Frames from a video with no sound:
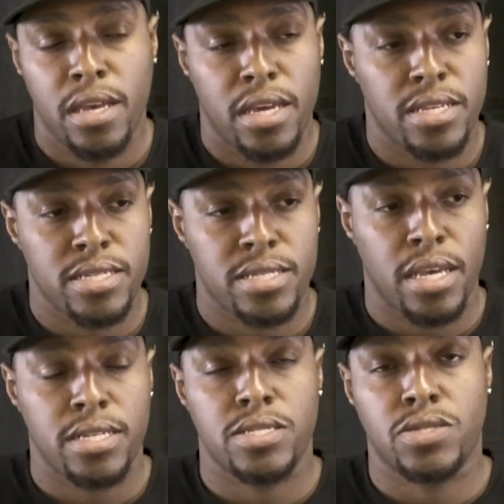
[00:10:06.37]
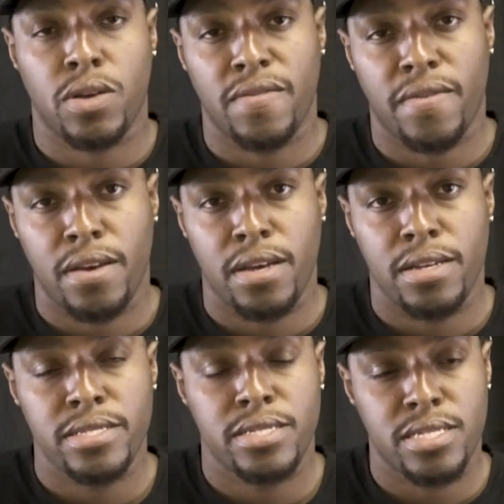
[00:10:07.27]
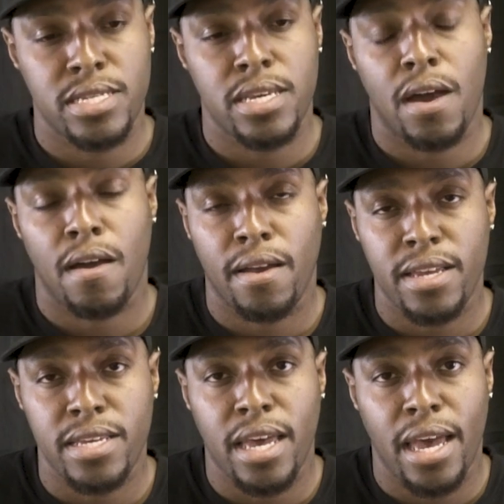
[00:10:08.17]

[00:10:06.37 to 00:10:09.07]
and it's at Tresvon, Tresvon,